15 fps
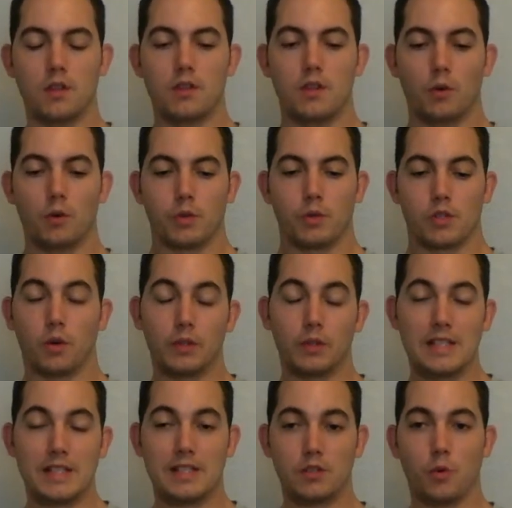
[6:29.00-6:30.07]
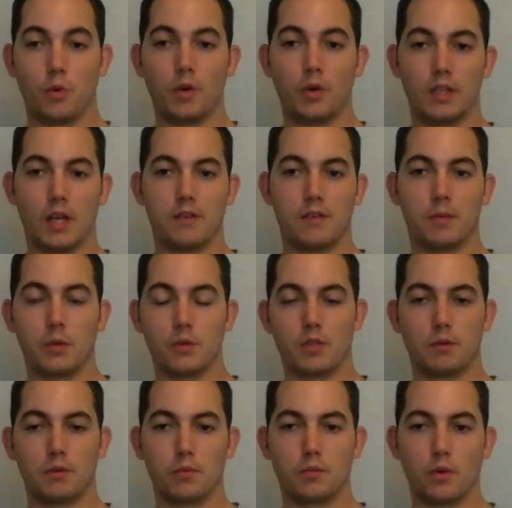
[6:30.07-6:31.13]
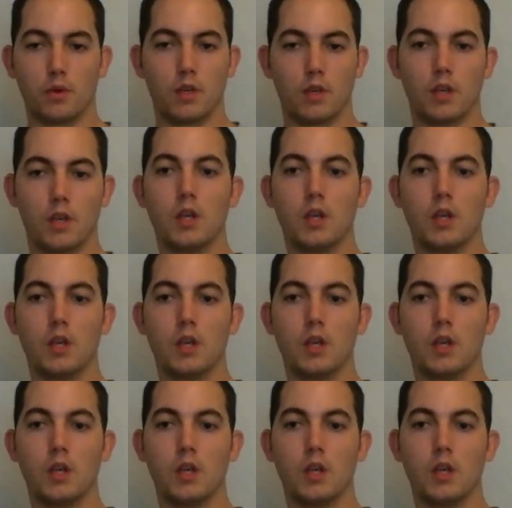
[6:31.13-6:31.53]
there was only 20 lifeboats on board.